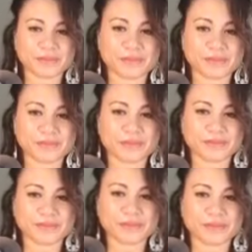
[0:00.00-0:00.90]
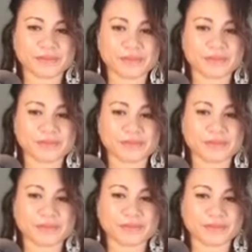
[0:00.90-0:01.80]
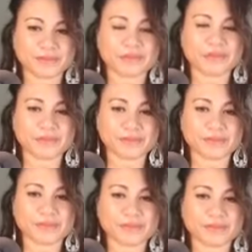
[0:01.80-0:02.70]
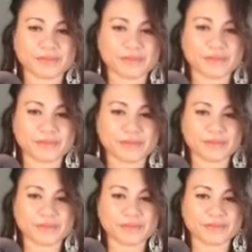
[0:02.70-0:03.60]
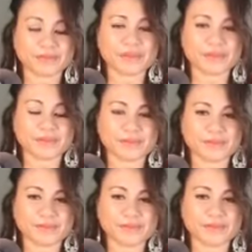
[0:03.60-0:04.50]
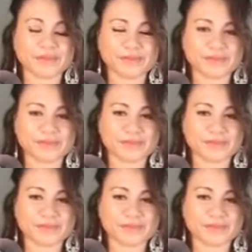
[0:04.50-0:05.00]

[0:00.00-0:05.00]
This person isn't speaking.